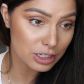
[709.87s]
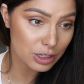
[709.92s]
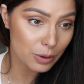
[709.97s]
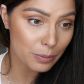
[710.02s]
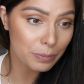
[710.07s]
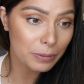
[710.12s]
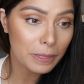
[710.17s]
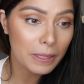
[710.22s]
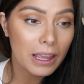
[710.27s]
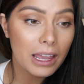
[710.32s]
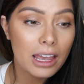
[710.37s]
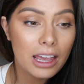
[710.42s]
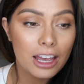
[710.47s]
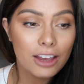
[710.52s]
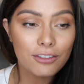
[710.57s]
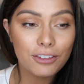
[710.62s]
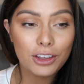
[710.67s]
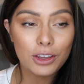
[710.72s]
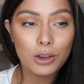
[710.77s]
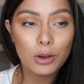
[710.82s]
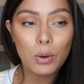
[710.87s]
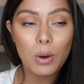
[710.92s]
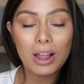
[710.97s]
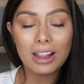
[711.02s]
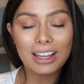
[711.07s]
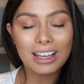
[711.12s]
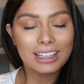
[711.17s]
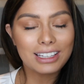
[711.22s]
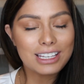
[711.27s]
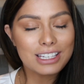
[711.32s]
So if you
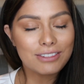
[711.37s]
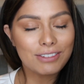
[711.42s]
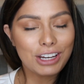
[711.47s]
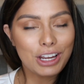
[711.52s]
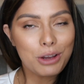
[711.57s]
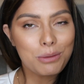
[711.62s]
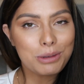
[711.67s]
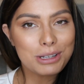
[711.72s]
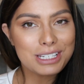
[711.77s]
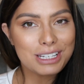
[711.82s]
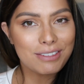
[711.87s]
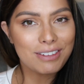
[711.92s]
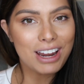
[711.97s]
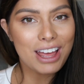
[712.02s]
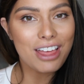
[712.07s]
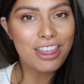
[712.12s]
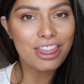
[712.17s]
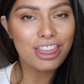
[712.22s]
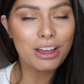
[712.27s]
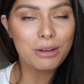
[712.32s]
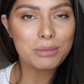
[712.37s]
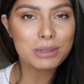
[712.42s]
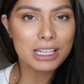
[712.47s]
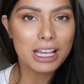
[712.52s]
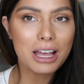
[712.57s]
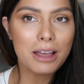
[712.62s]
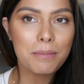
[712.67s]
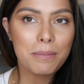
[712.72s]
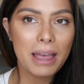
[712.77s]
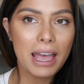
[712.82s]
like this video, please give it a thumbs
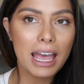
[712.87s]
up,